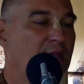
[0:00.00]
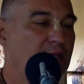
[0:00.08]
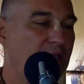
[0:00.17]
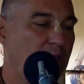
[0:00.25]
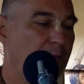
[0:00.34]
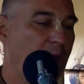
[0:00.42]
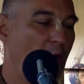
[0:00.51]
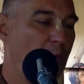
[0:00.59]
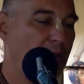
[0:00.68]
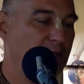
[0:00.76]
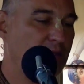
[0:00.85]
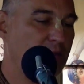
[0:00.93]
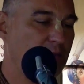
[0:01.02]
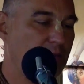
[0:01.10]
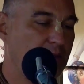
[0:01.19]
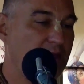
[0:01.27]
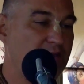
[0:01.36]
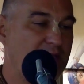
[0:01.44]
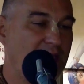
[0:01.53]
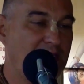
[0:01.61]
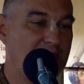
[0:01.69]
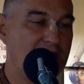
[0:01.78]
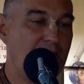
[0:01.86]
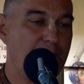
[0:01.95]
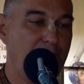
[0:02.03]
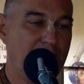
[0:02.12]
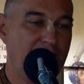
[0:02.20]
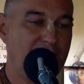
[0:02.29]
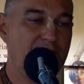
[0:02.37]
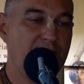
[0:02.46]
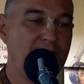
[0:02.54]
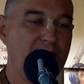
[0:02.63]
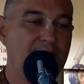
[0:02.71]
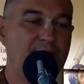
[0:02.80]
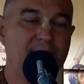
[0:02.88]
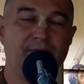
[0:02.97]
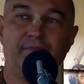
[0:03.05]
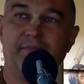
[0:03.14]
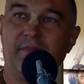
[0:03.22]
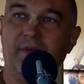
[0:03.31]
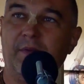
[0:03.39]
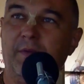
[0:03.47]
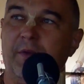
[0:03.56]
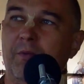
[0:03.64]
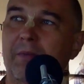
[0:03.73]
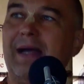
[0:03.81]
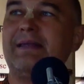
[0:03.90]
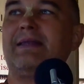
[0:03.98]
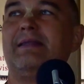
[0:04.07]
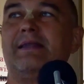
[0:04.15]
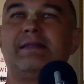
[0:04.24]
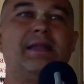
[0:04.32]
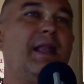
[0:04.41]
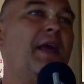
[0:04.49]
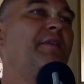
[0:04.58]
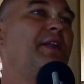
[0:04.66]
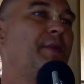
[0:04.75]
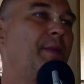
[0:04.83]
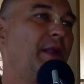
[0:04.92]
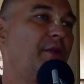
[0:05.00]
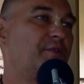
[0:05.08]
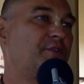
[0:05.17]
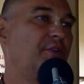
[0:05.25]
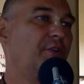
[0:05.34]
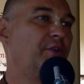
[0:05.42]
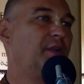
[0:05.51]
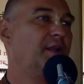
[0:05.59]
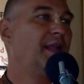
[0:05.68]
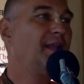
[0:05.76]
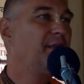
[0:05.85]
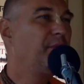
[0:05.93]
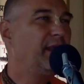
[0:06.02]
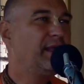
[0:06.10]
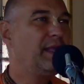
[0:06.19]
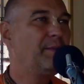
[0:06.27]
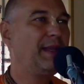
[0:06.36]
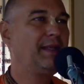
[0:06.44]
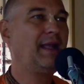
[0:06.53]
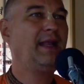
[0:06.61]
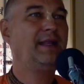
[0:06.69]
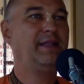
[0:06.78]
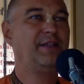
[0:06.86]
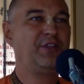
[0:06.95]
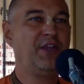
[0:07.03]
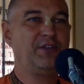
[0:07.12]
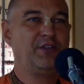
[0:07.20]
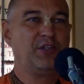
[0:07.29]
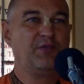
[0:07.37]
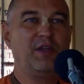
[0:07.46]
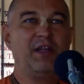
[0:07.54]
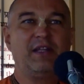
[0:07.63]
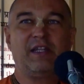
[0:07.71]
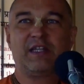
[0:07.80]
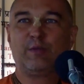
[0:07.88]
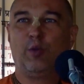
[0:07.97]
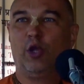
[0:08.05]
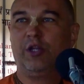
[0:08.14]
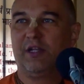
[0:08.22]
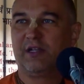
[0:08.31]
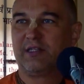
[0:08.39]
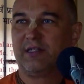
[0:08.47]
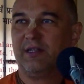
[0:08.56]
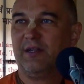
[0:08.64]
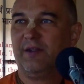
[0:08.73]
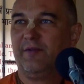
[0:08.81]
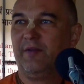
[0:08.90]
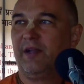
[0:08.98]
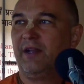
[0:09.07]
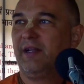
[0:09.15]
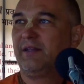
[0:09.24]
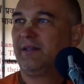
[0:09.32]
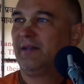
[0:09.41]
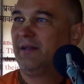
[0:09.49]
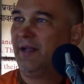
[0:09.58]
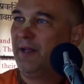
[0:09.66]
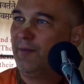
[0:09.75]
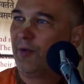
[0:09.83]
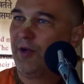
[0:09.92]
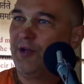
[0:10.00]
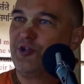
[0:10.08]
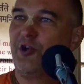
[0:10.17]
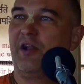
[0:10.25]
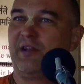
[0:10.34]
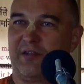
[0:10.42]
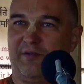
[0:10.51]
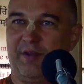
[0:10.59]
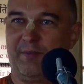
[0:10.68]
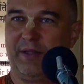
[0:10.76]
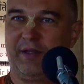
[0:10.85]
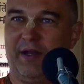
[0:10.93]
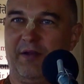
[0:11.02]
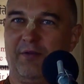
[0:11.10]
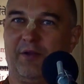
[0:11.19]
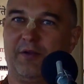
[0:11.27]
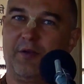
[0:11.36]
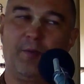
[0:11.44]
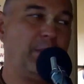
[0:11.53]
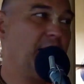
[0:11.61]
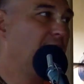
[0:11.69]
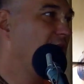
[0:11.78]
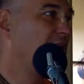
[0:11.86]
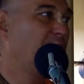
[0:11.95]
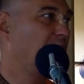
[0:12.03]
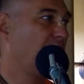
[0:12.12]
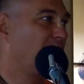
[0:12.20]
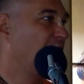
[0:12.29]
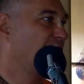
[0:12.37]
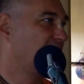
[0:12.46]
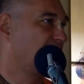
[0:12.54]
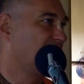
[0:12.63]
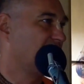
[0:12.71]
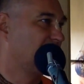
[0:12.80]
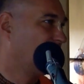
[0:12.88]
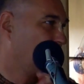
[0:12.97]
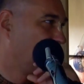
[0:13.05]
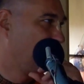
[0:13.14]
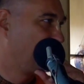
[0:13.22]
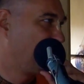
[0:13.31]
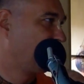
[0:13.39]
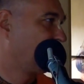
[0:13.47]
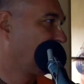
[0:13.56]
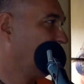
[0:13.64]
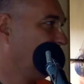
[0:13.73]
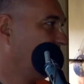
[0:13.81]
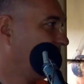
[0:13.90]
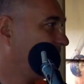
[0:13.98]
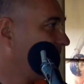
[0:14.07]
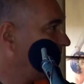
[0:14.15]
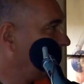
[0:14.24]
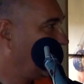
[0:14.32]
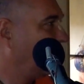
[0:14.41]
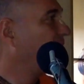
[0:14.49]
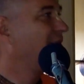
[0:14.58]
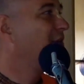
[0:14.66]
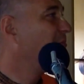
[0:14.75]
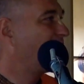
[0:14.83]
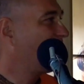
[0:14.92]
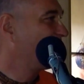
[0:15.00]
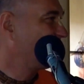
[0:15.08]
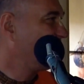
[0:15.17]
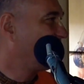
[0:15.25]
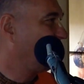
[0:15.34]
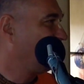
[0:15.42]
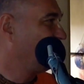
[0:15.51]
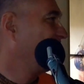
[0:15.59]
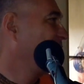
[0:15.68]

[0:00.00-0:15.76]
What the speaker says: the Prabhupada gives that example that you must understand everything belongs to Lord. Then immediately mentality changes. We are not exploiters. We are not anymore enjoyers of the material world. Completely different consciousness, no? Everything becomes different if